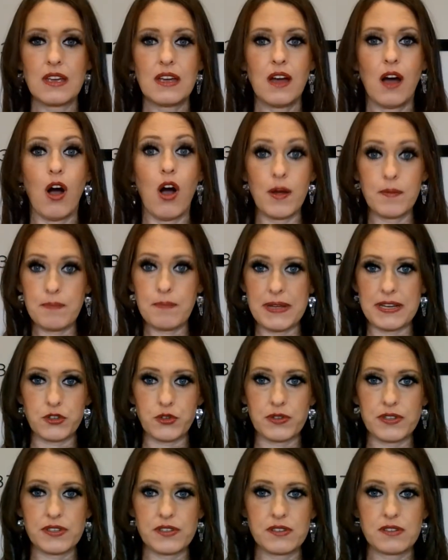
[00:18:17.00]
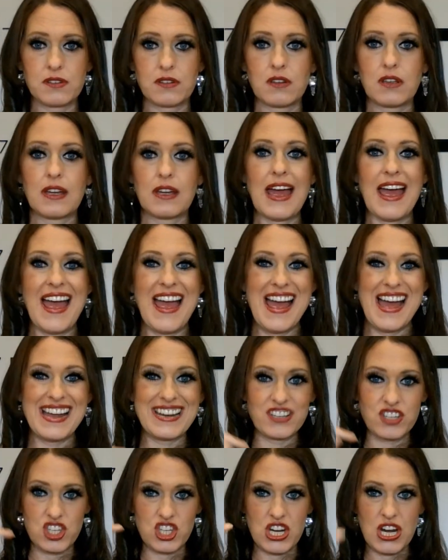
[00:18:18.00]
on Pinterest,
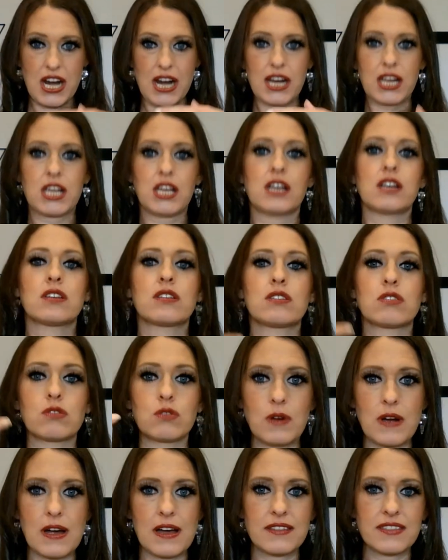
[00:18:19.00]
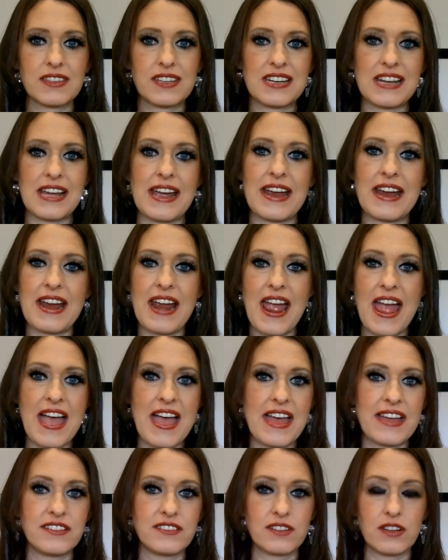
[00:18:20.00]
and check throughout the day,
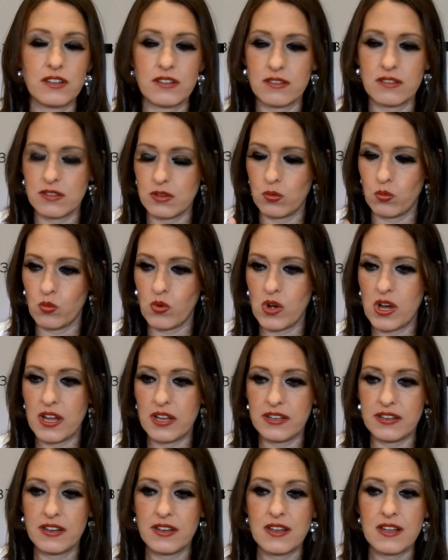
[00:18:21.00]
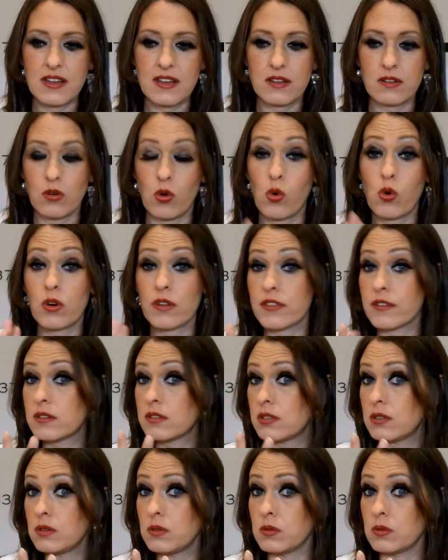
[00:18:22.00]
and the one or the
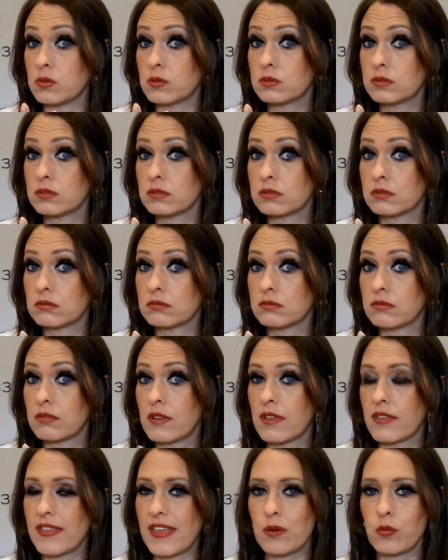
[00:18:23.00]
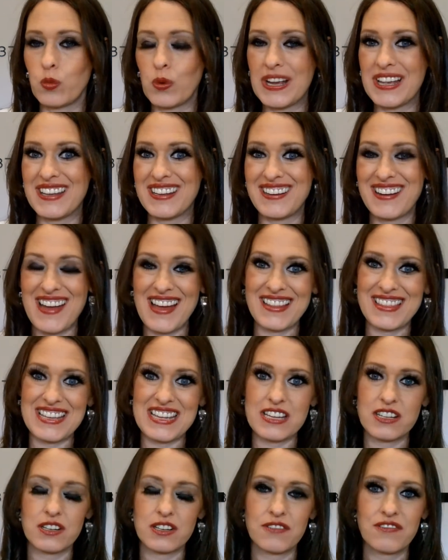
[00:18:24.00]
two that win at the
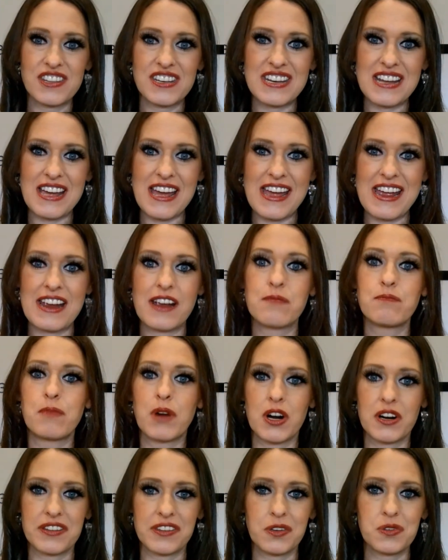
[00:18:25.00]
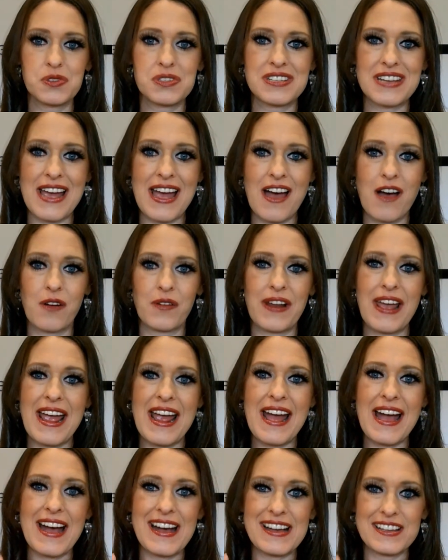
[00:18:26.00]
end of the day, mark those down
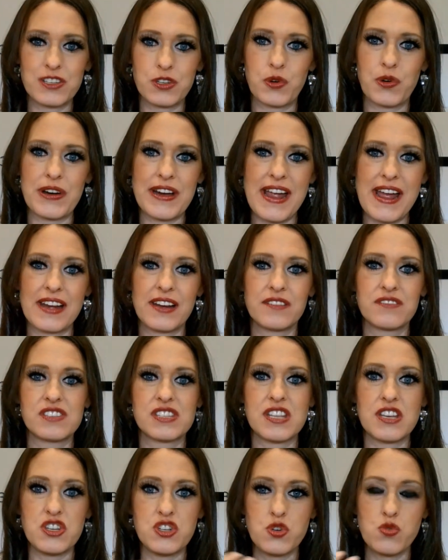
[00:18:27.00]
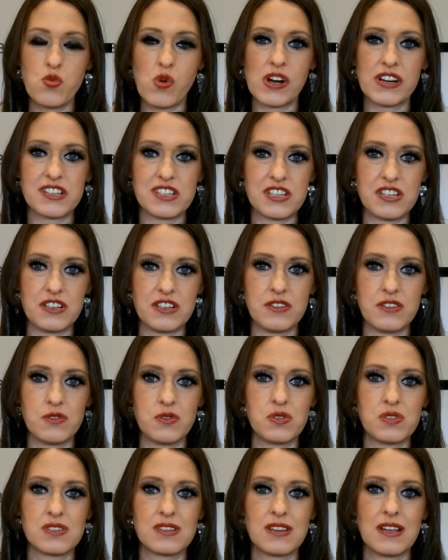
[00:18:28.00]
as creatives that you want to
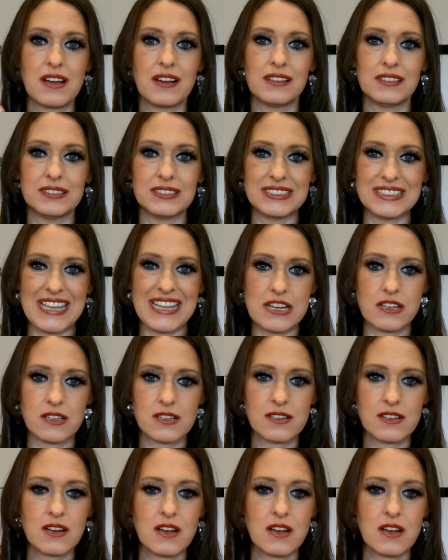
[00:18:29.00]
use later.